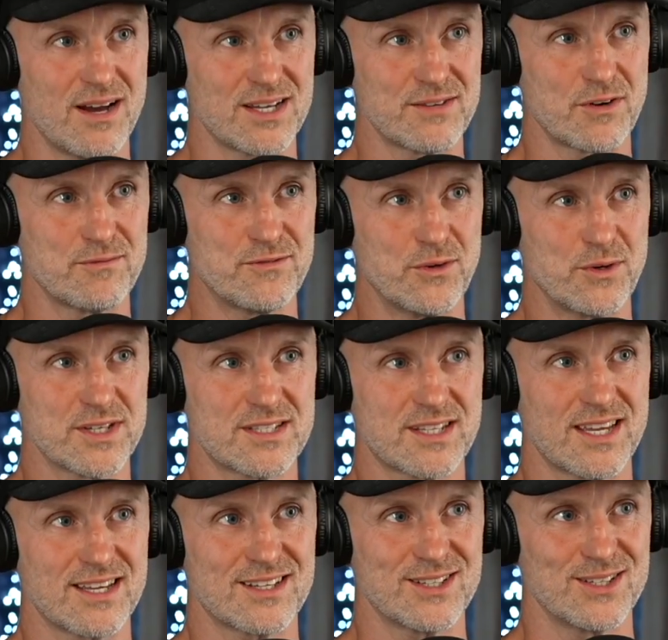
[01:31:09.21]
to Marty from
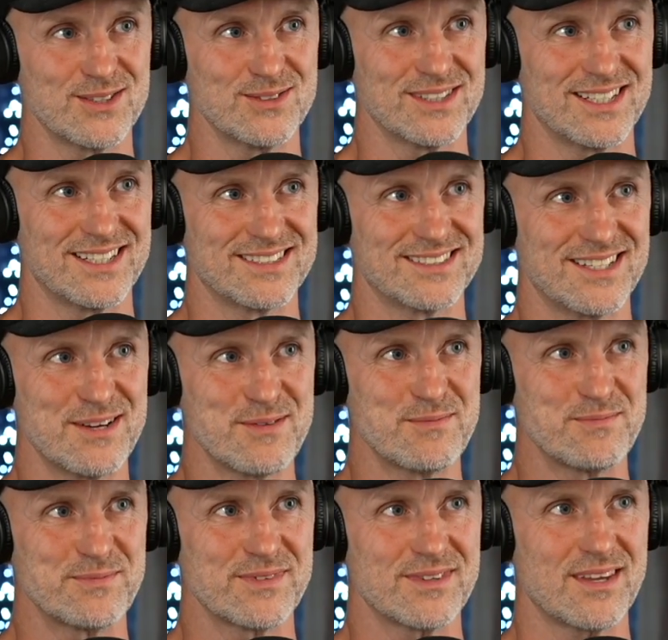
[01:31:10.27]
40 Skate Co.
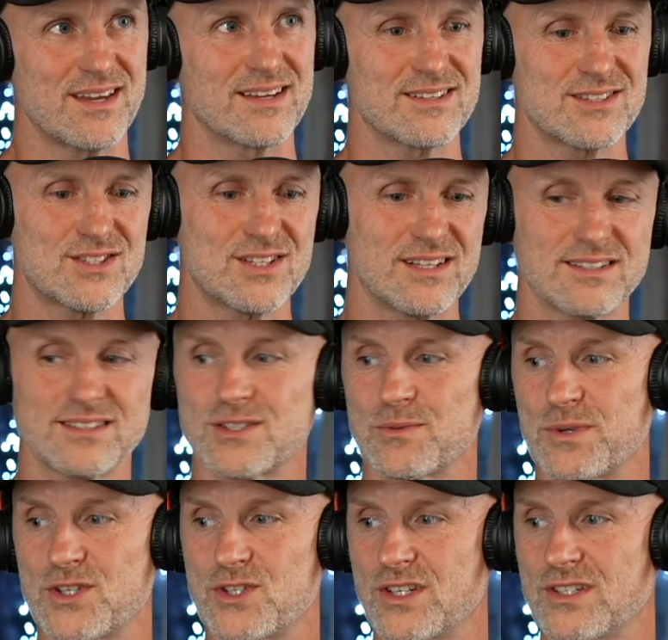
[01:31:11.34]
And
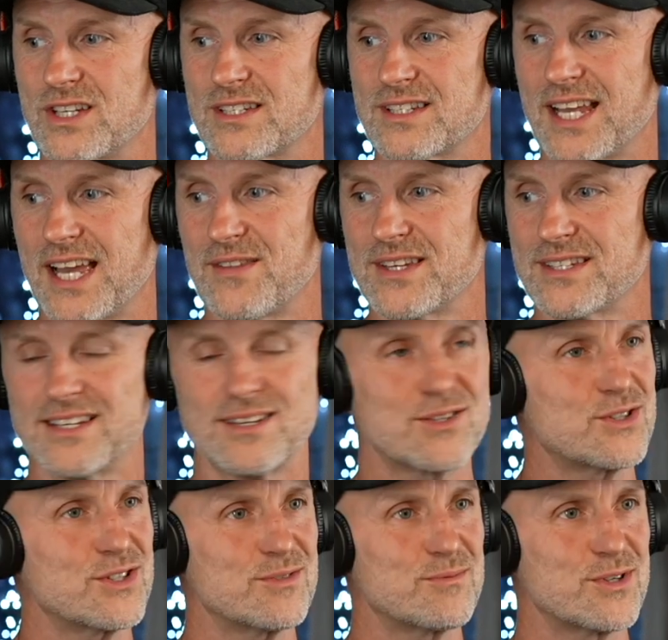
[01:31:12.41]
shit. So we should just get this
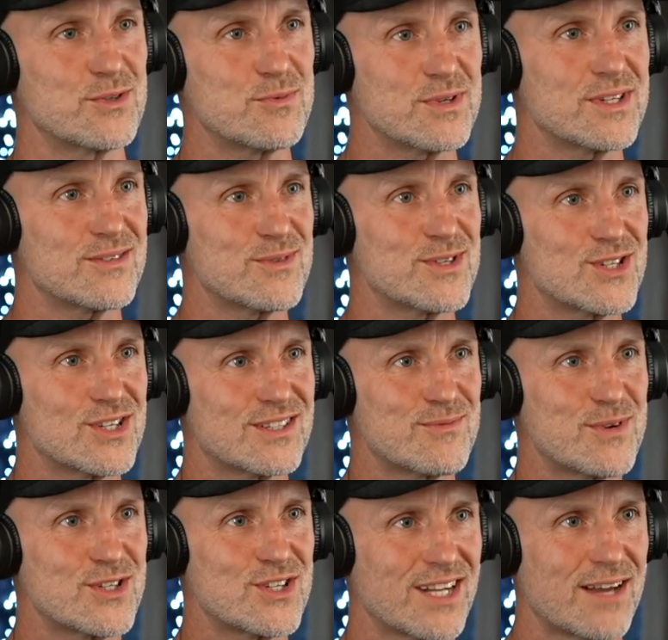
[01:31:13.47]
out, shouldn't we? We
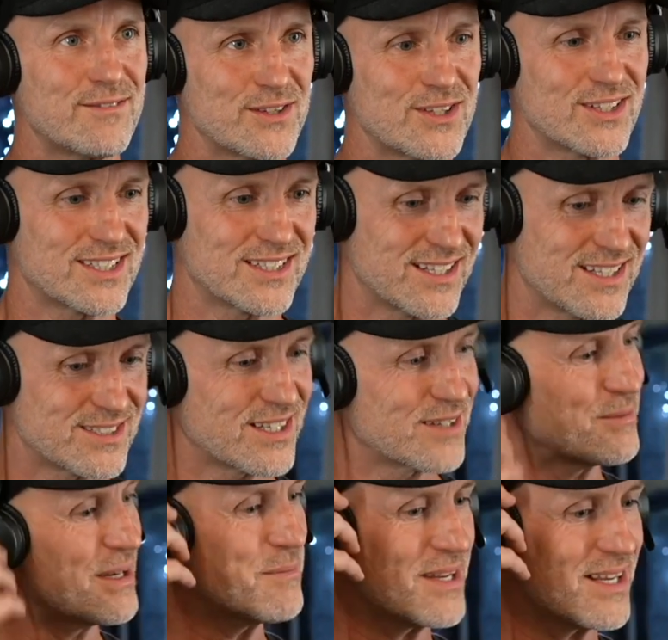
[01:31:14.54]
should have a look at
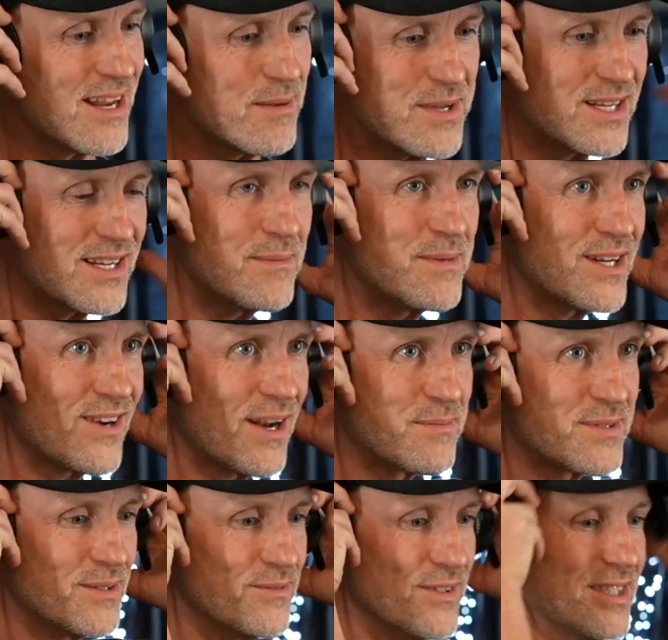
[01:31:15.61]
this. Let me grab